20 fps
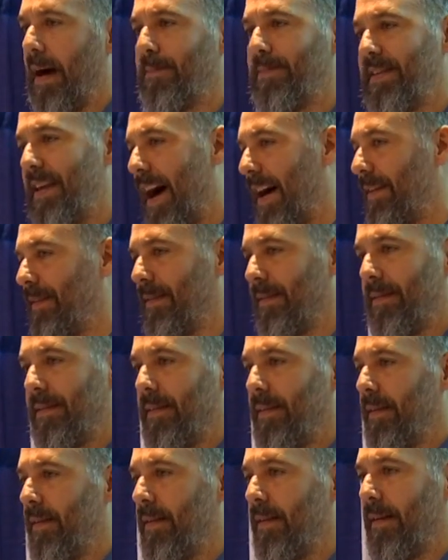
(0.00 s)
I'm done.
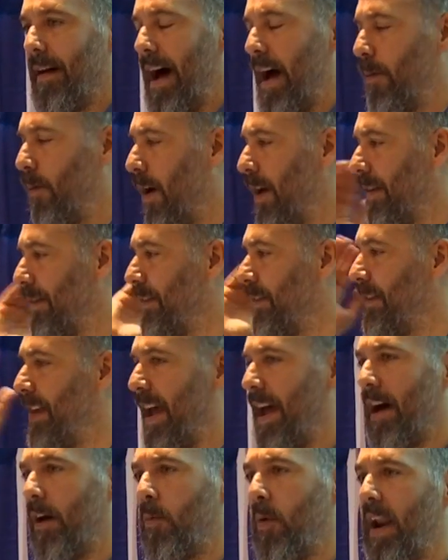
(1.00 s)
I want to
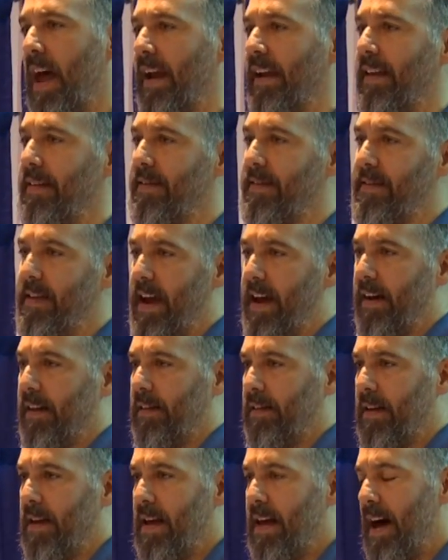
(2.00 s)
sail when I can
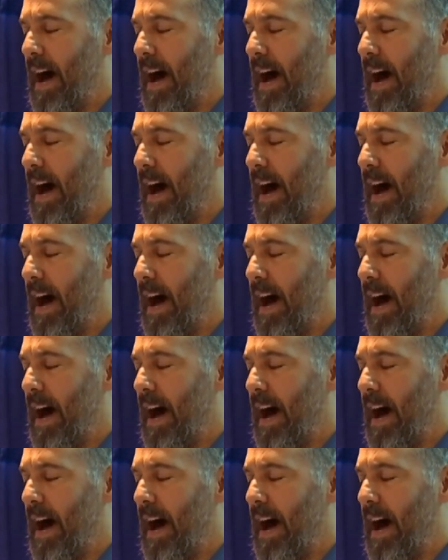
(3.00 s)
sail.